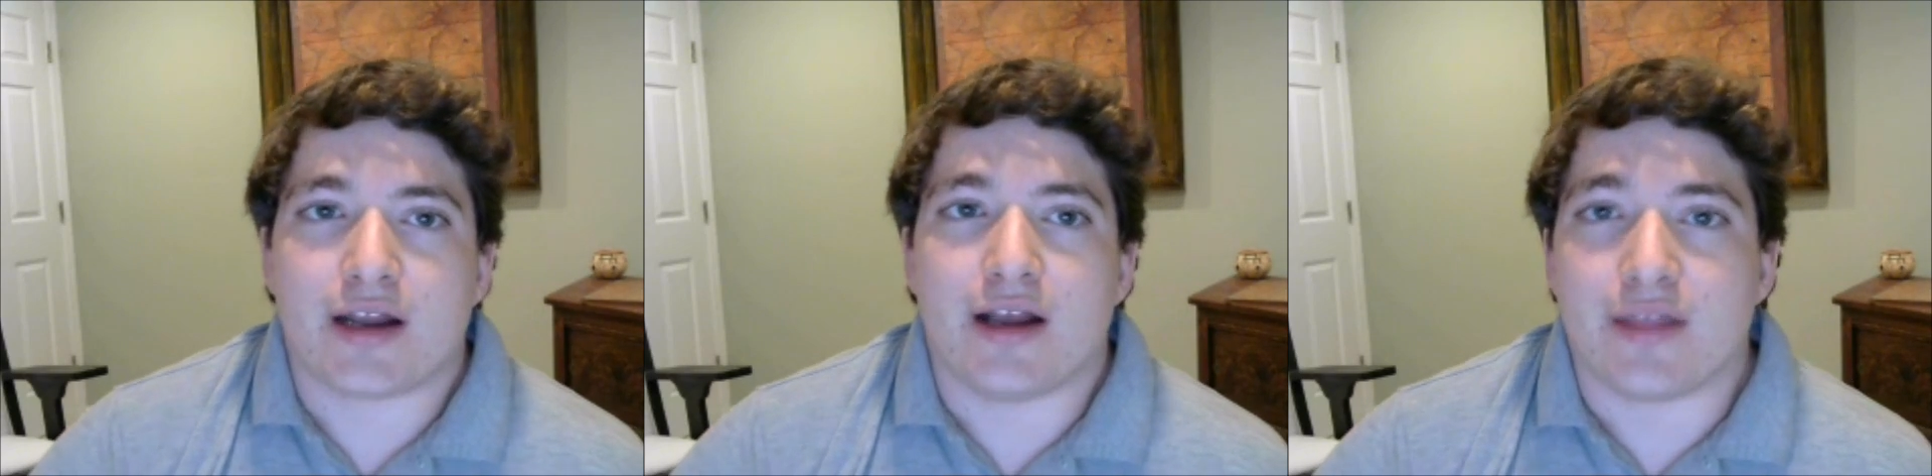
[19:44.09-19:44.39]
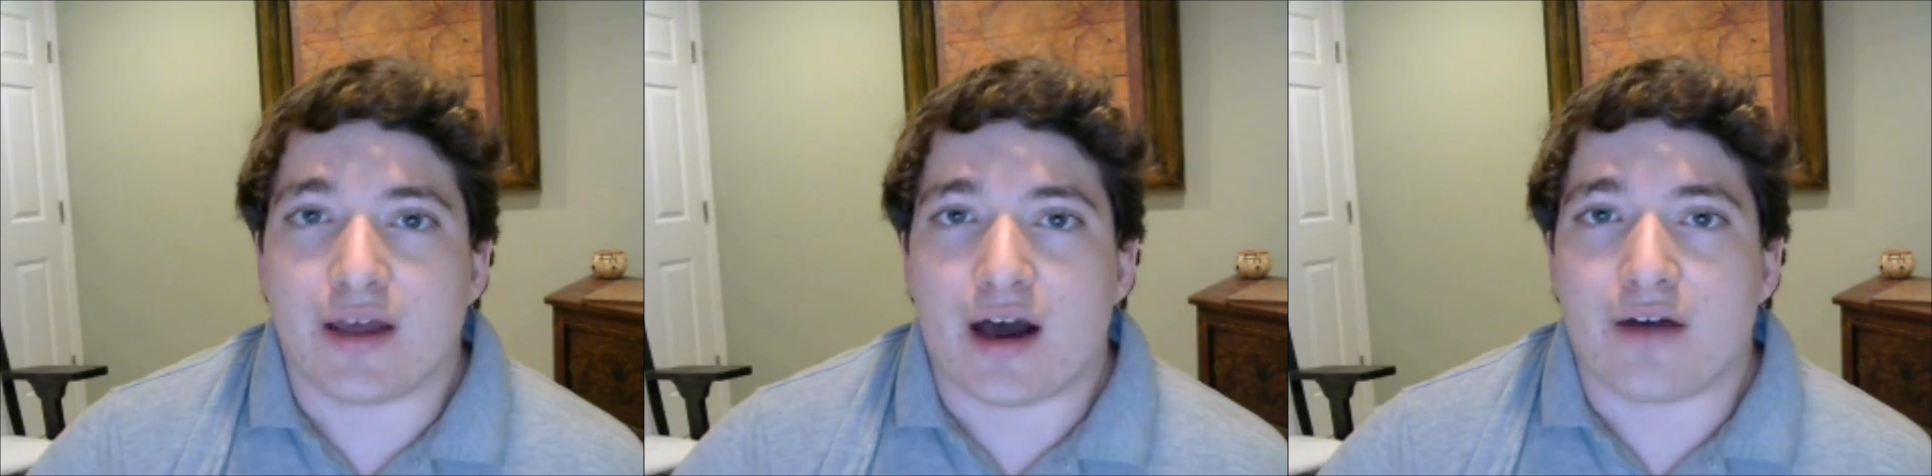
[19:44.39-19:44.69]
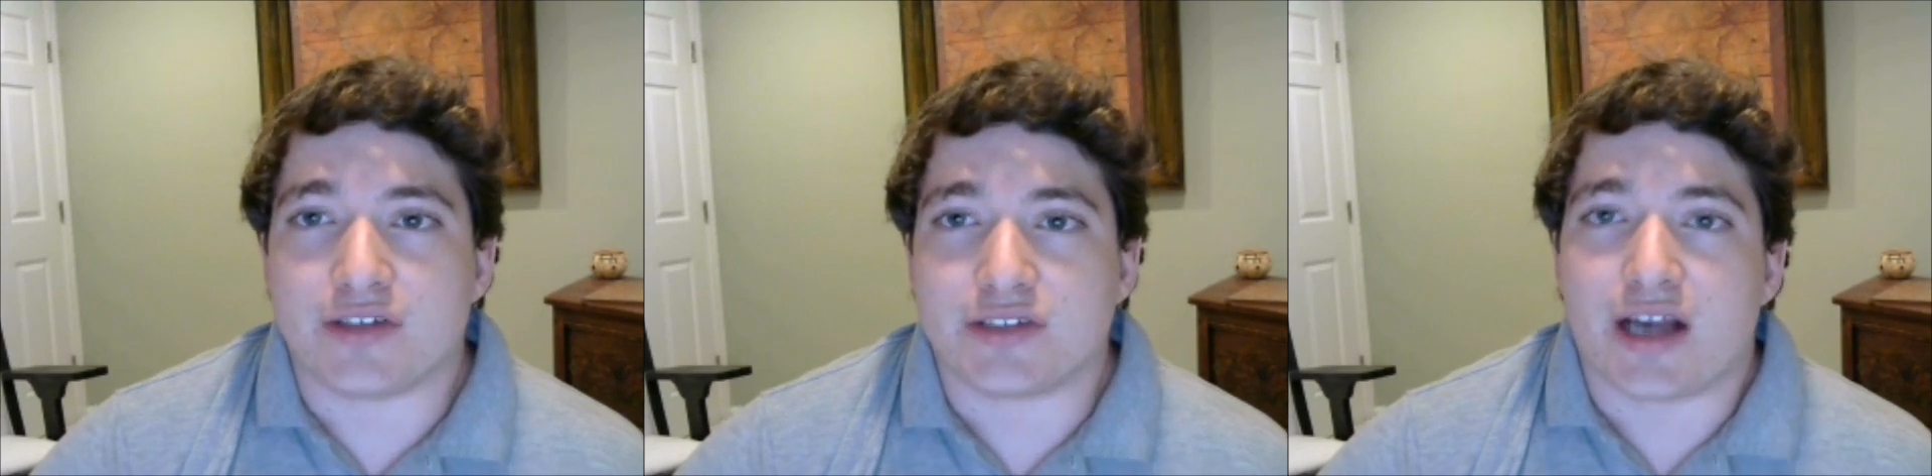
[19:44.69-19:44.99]
And then
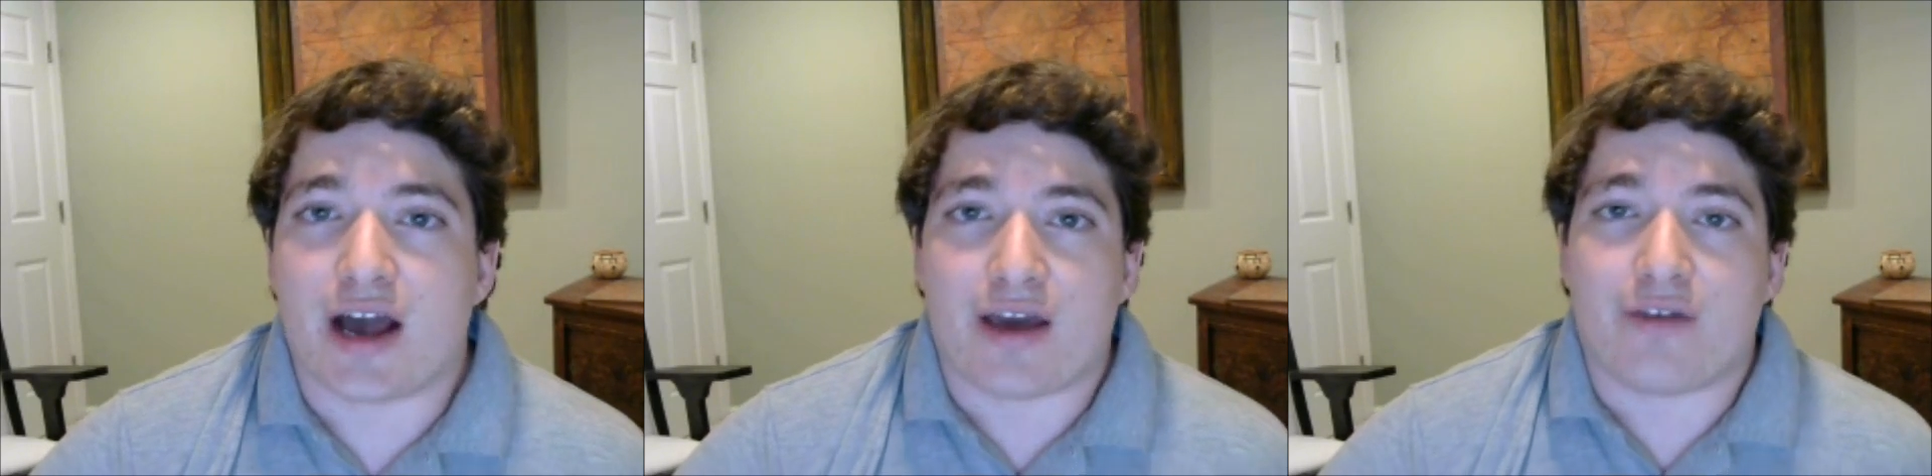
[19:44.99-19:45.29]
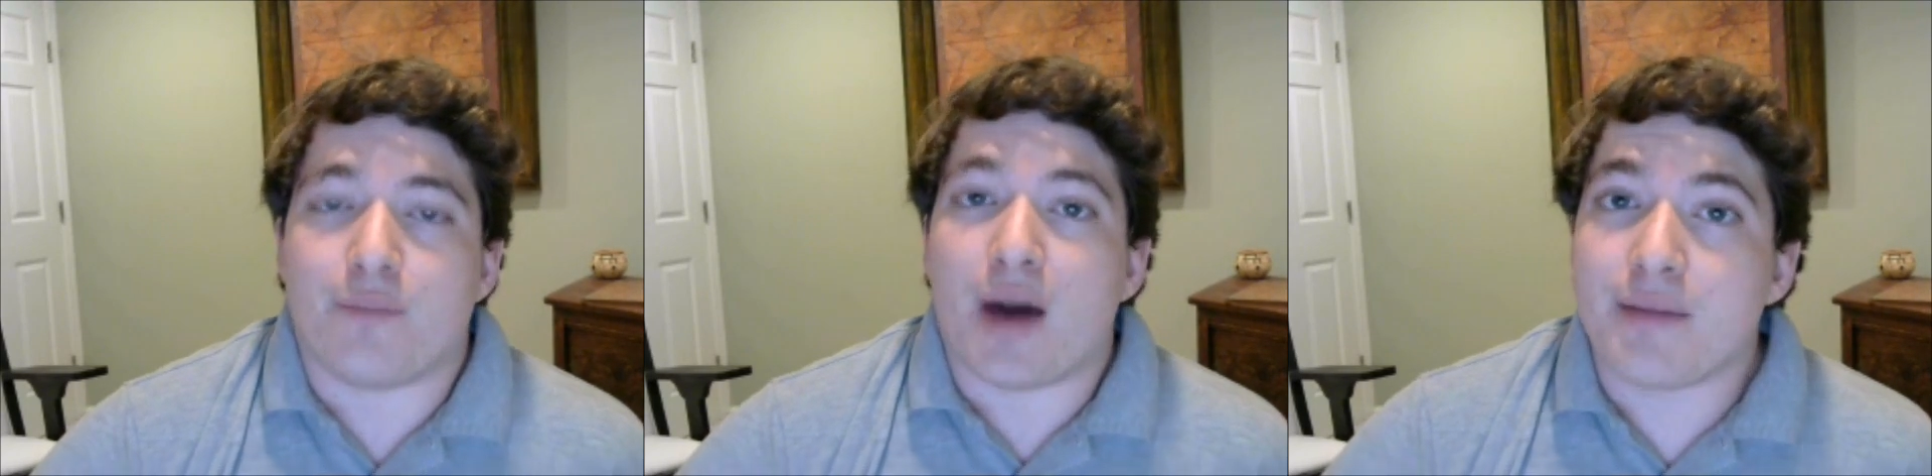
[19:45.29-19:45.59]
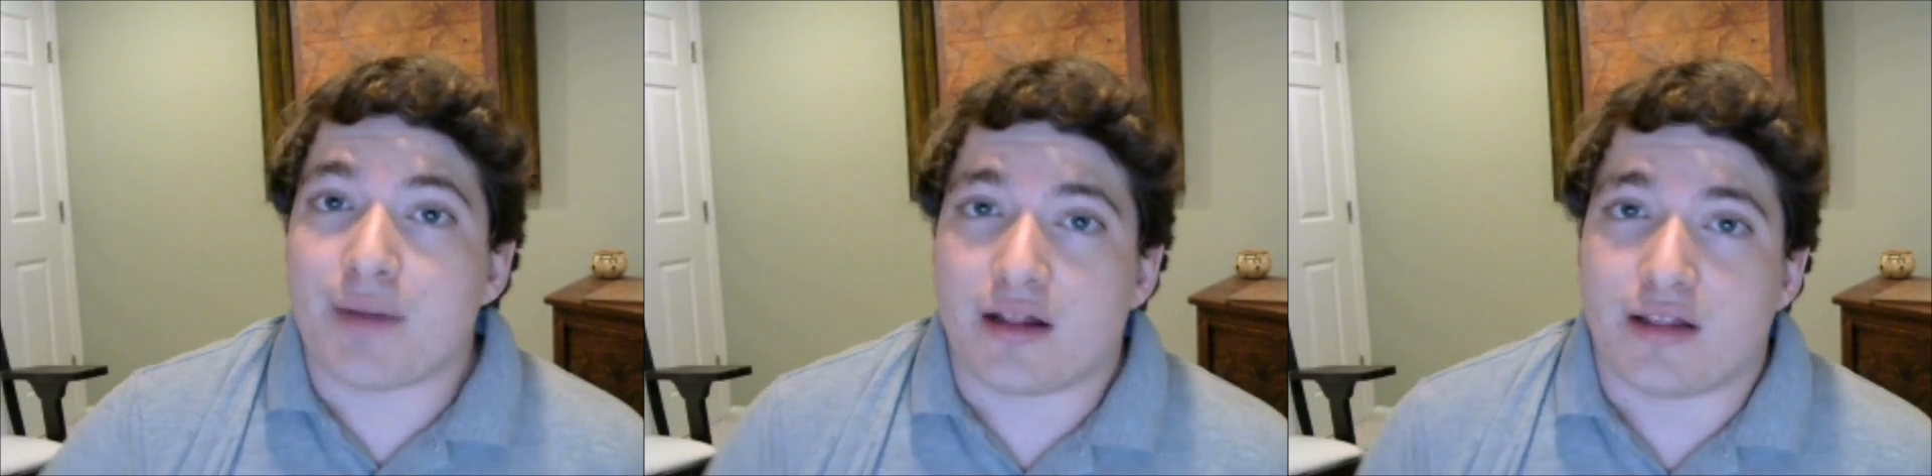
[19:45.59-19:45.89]
obviously I have my
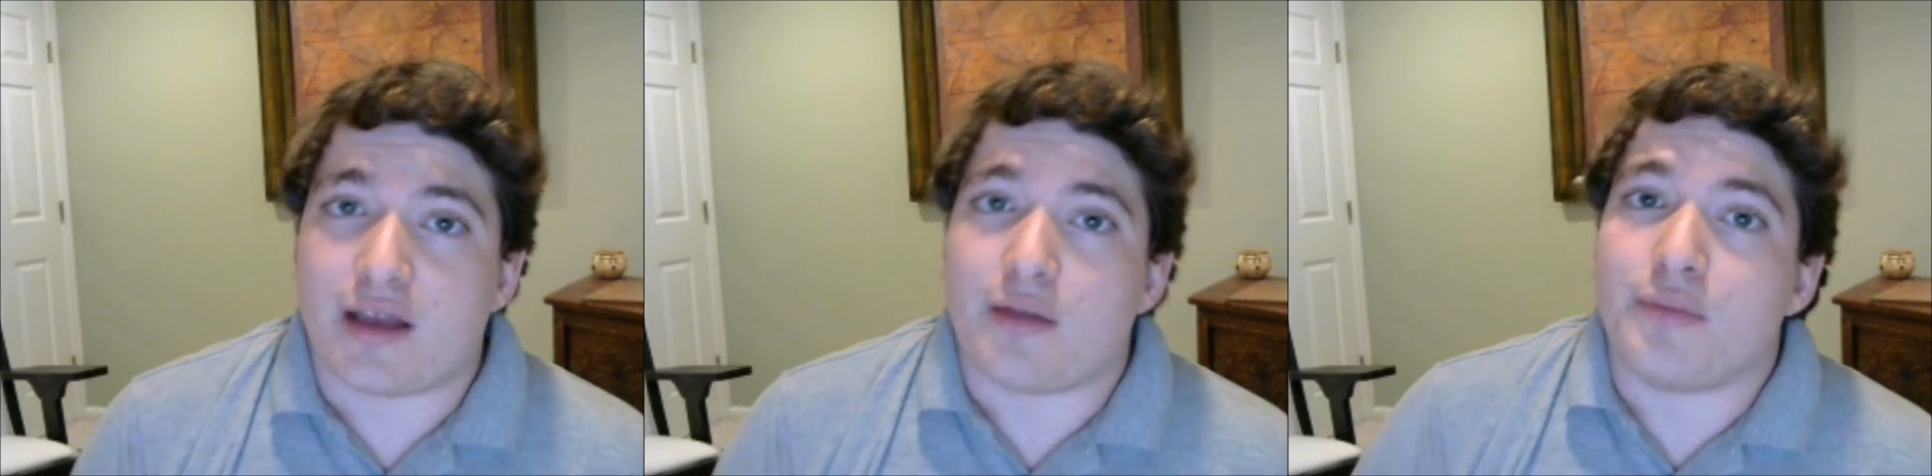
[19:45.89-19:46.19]
bot lane